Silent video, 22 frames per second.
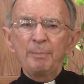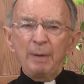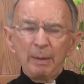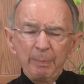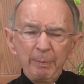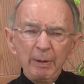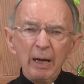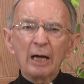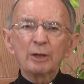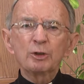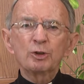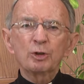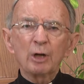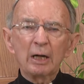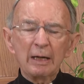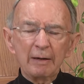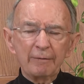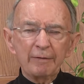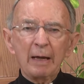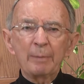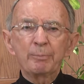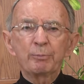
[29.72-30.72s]
Maybe I should
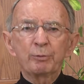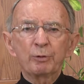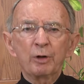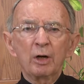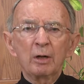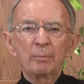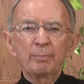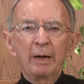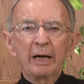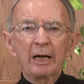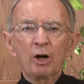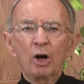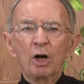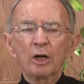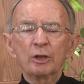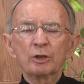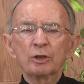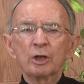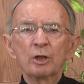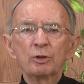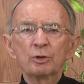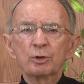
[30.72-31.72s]
have that prayer in my
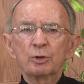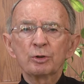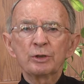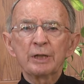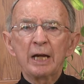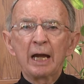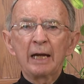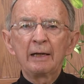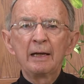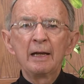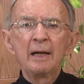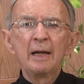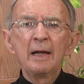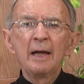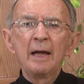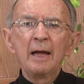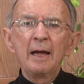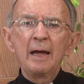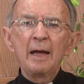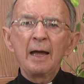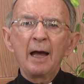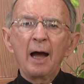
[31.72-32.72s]
heart today.
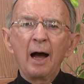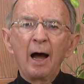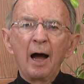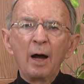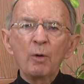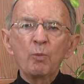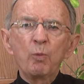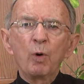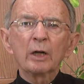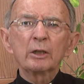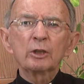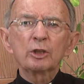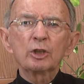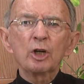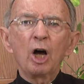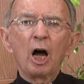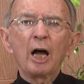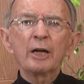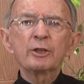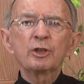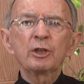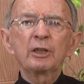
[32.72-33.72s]
I want
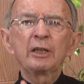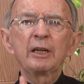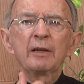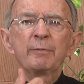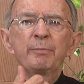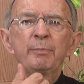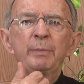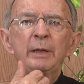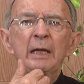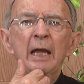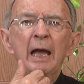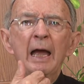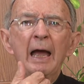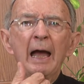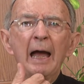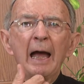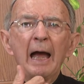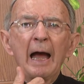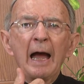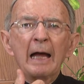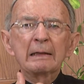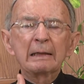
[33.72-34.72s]
God to give me
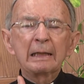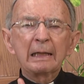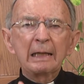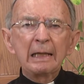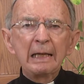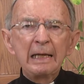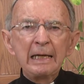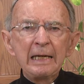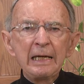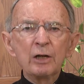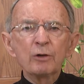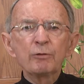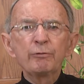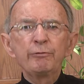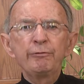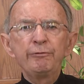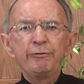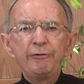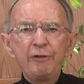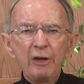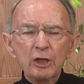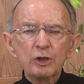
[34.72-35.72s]
a clear
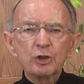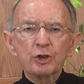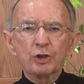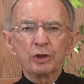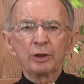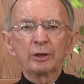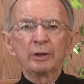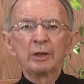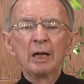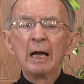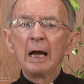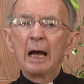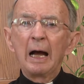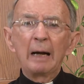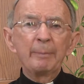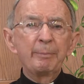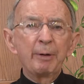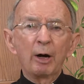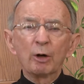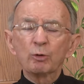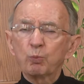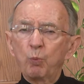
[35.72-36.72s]
vision
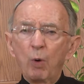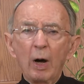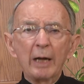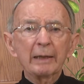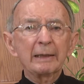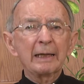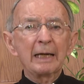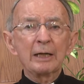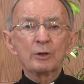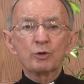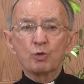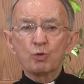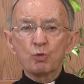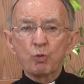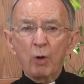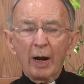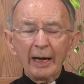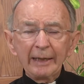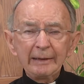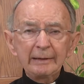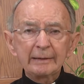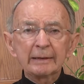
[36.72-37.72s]
about what is
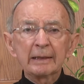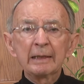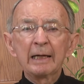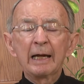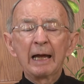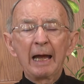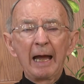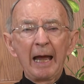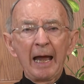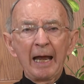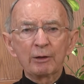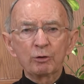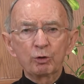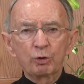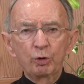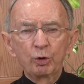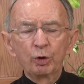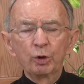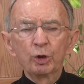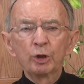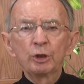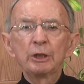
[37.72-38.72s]
right
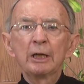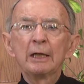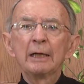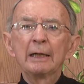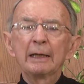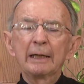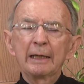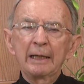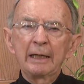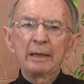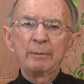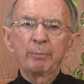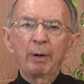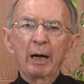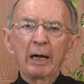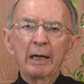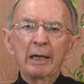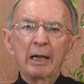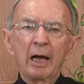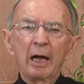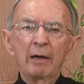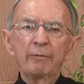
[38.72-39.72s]
and good in
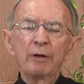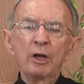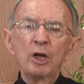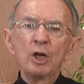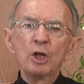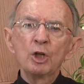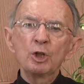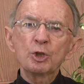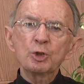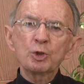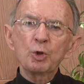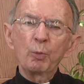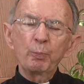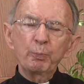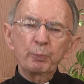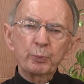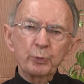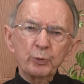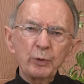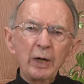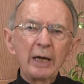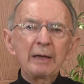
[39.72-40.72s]
my life. So
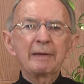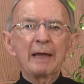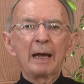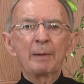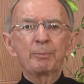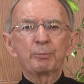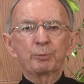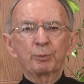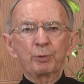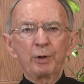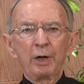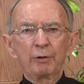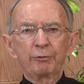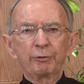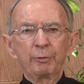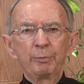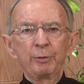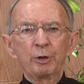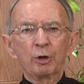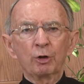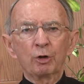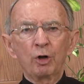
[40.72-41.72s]
pray that prayer
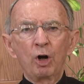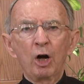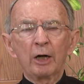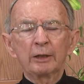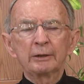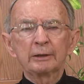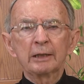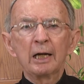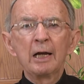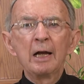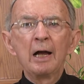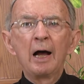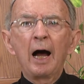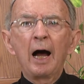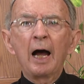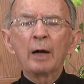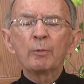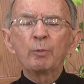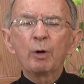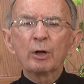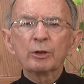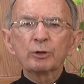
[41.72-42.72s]
from your heart.
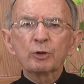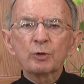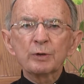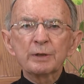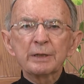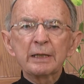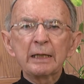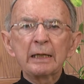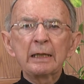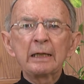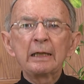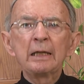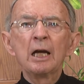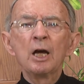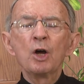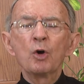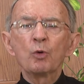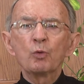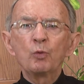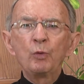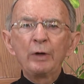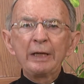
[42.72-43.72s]
I want to see
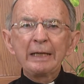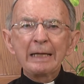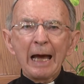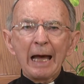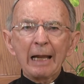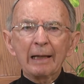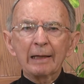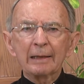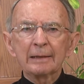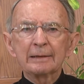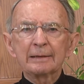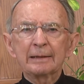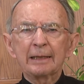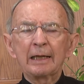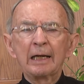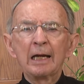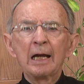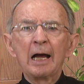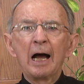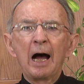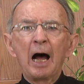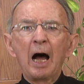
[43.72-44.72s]

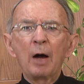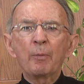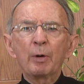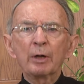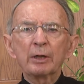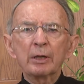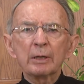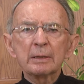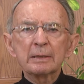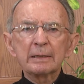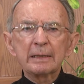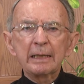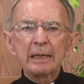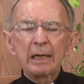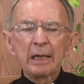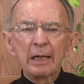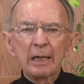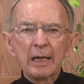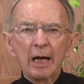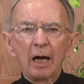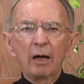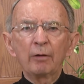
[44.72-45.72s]
reality. I want to
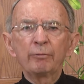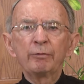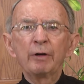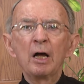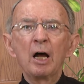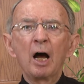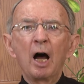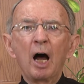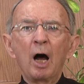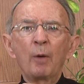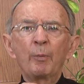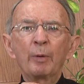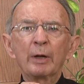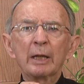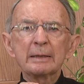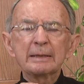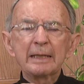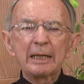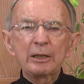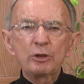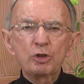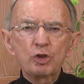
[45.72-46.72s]
see love. I want
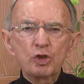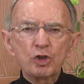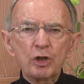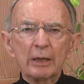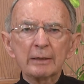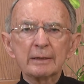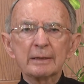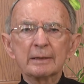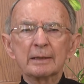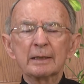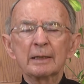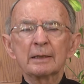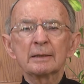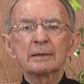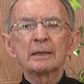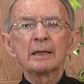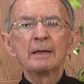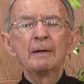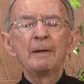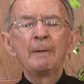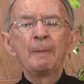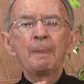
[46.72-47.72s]
to see justice.
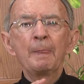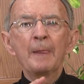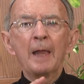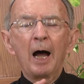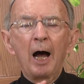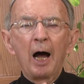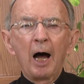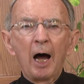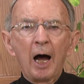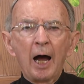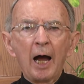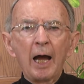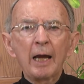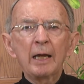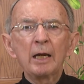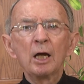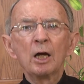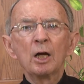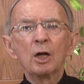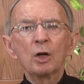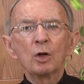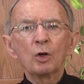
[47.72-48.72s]

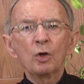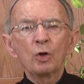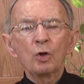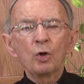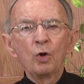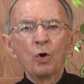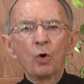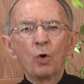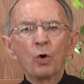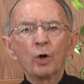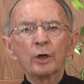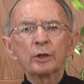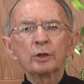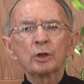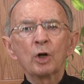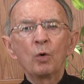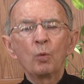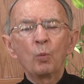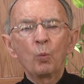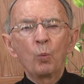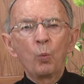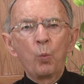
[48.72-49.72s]
I, Lord,
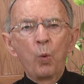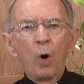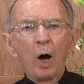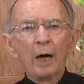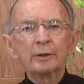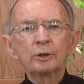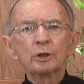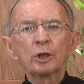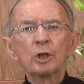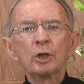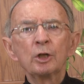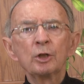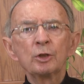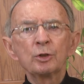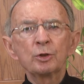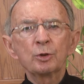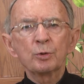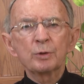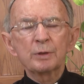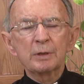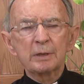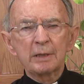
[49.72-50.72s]
want
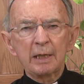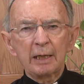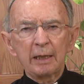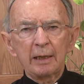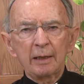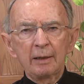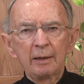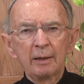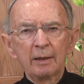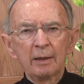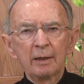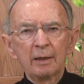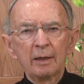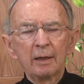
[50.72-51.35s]
to see.